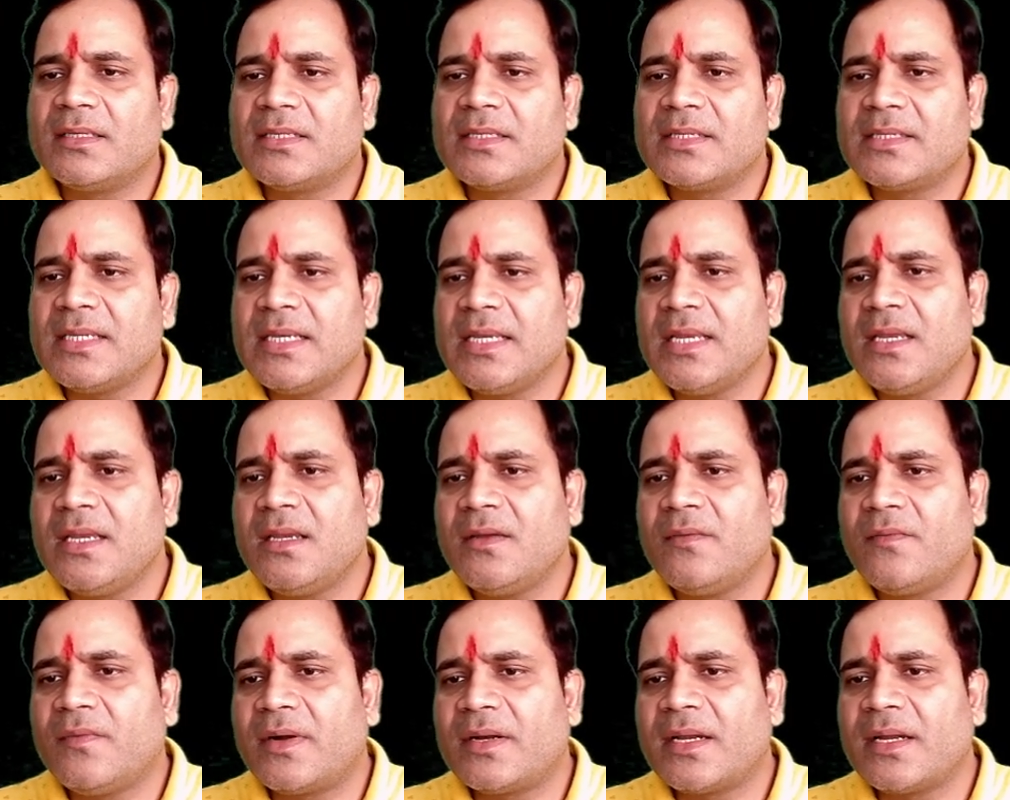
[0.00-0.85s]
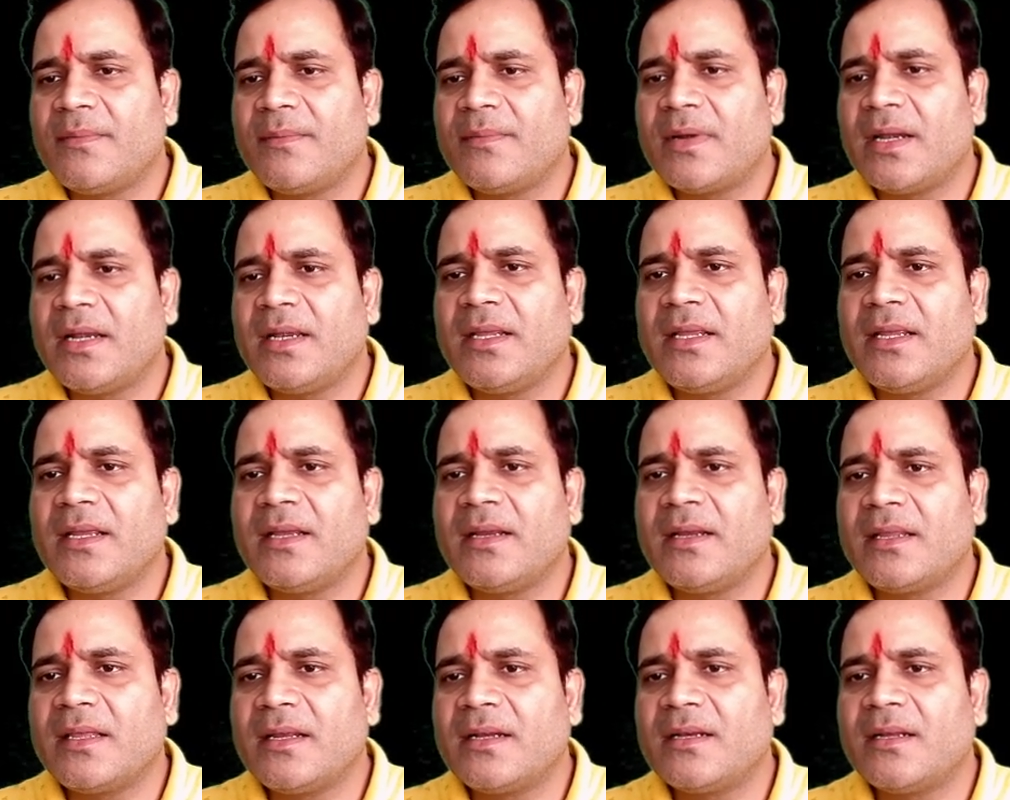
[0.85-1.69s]
See what I'm writing
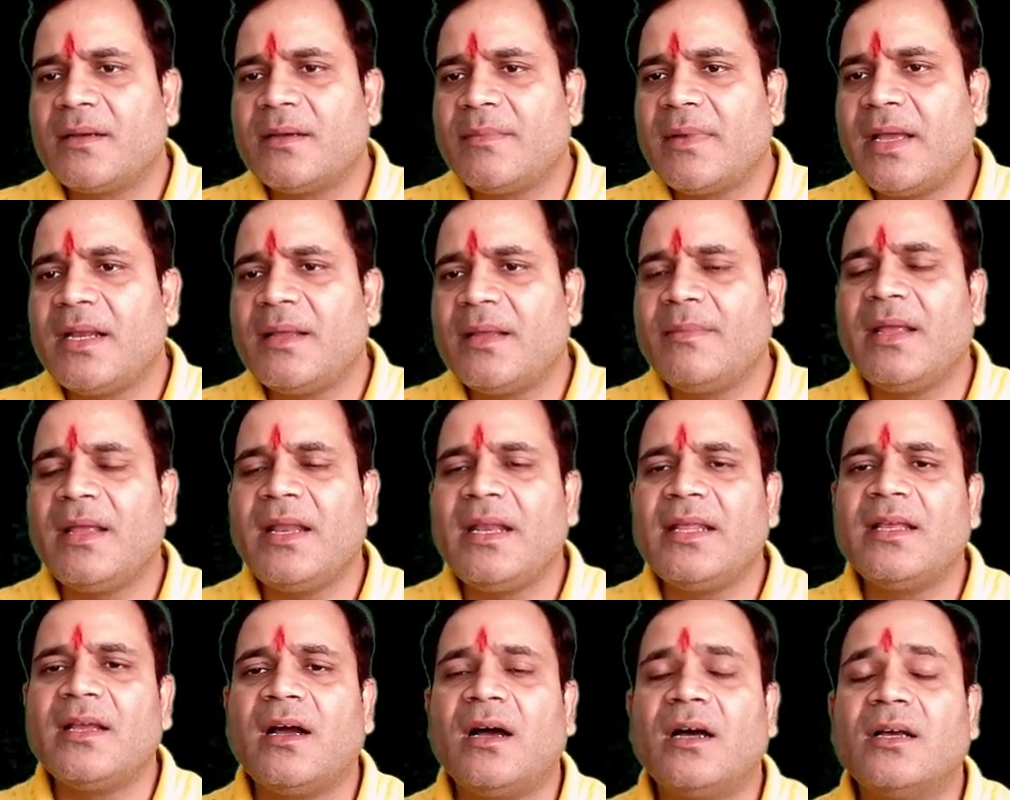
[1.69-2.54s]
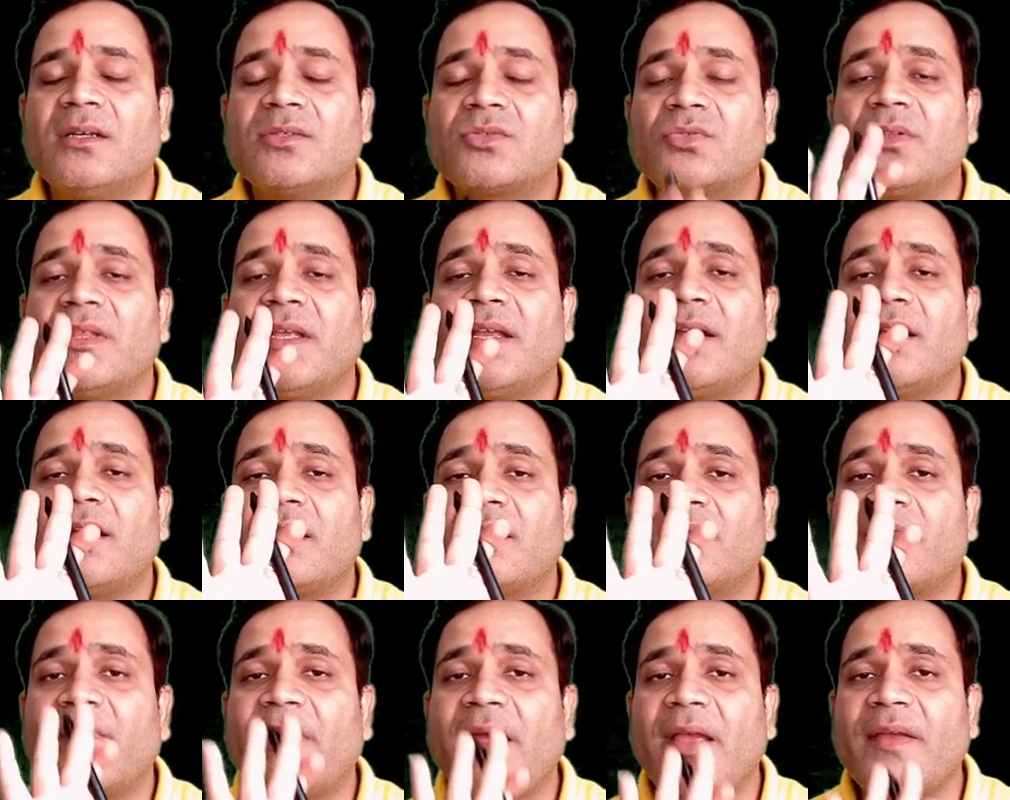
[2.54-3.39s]
here, kingdom Animalia. So there
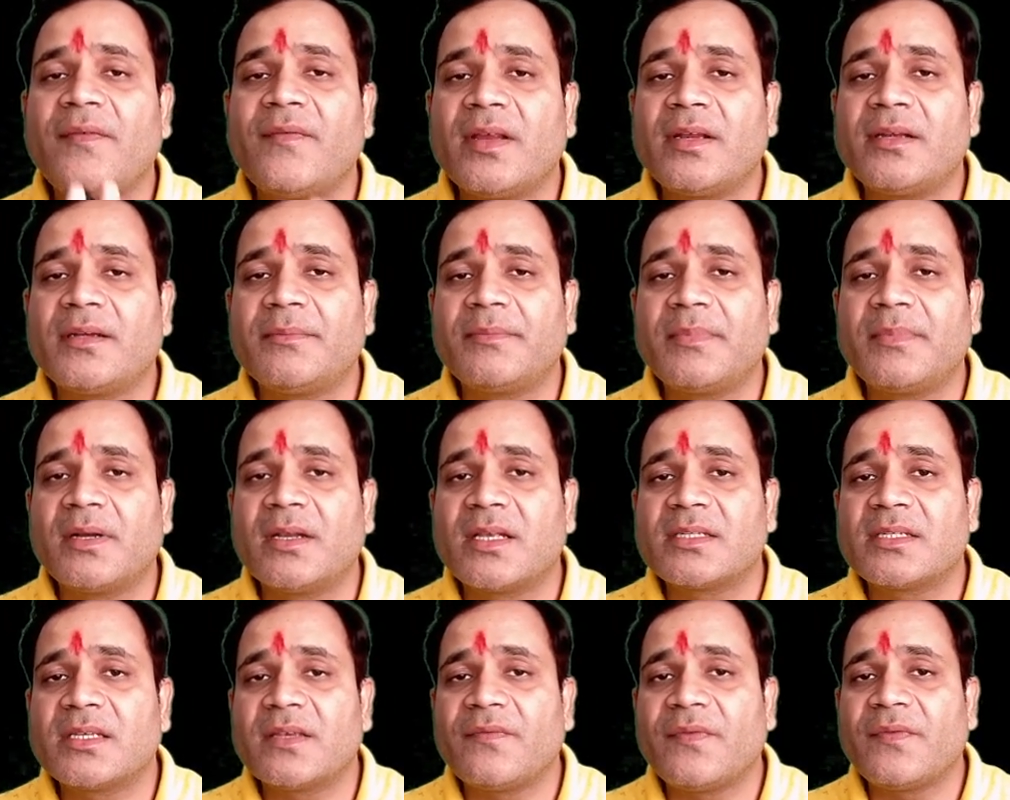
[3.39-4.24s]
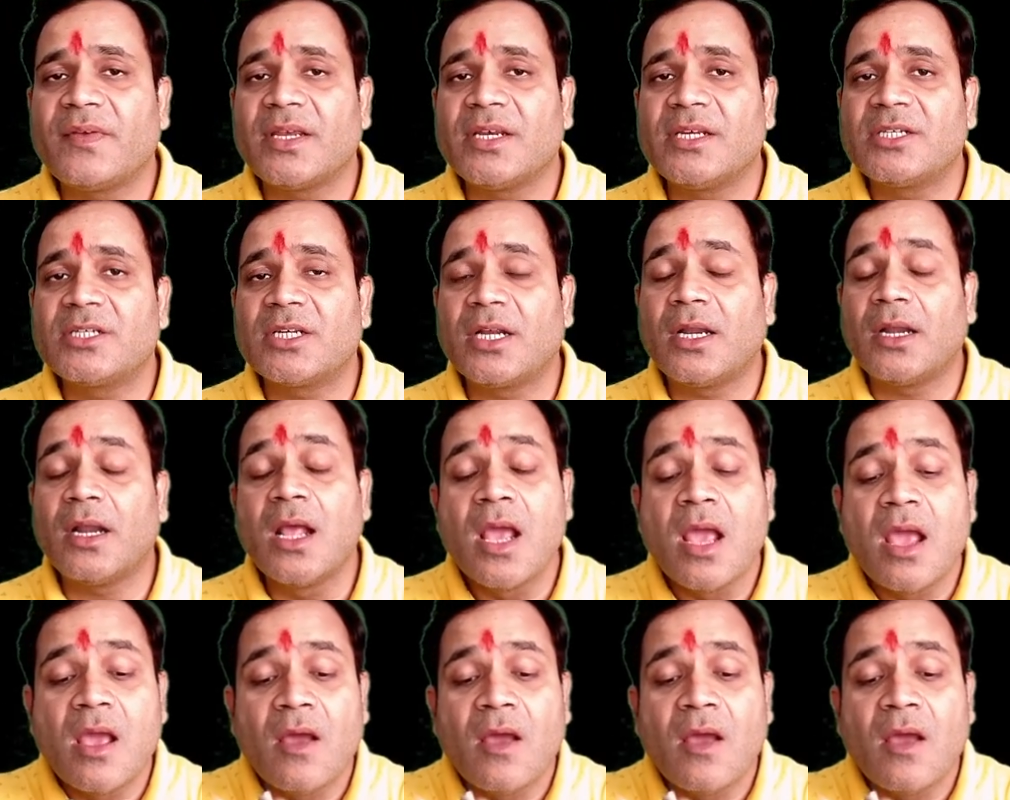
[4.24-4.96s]
are five kingdom classification.